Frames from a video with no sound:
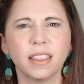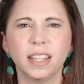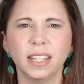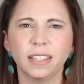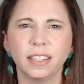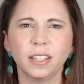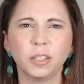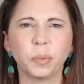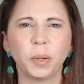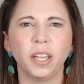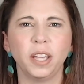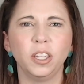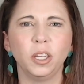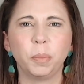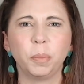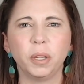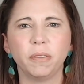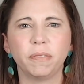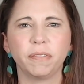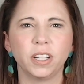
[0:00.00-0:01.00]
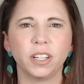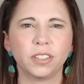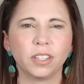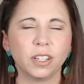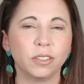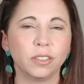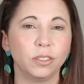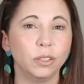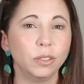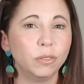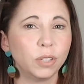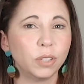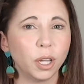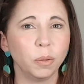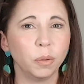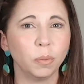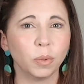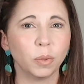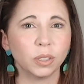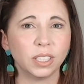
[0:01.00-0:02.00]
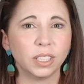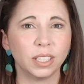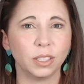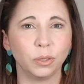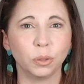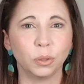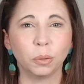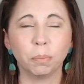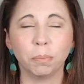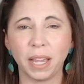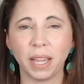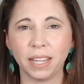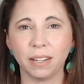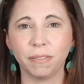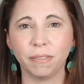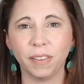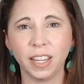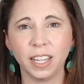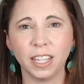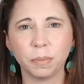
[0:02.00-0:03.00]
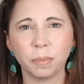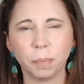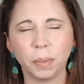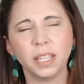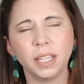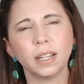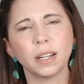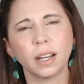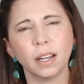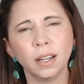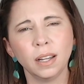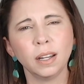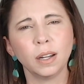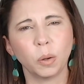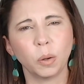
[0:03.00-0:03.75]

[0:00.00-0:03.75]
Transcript: This is where you put photos you don't want in your main feed, but you can't